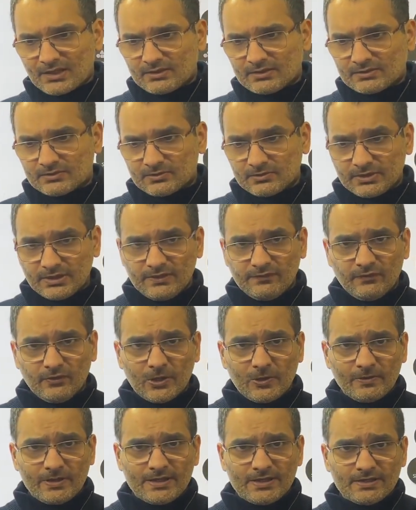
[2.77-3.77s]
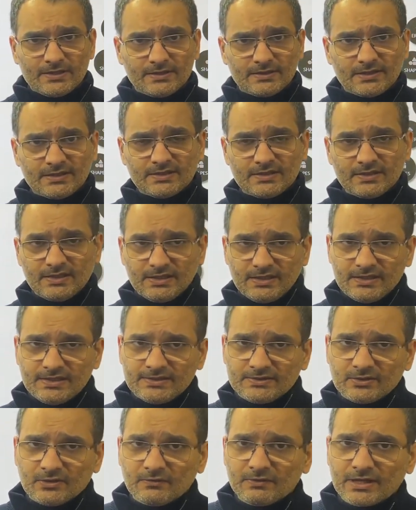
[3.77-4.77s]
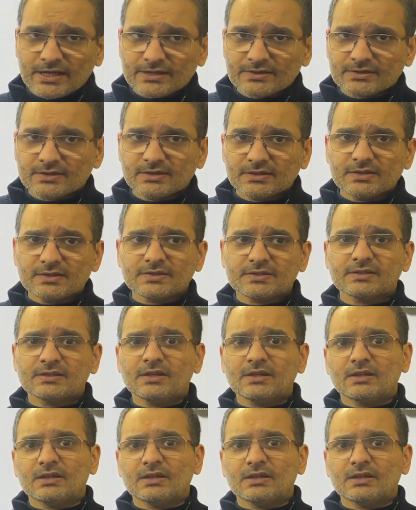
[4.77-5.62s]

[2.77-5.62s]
So, the following series of lectures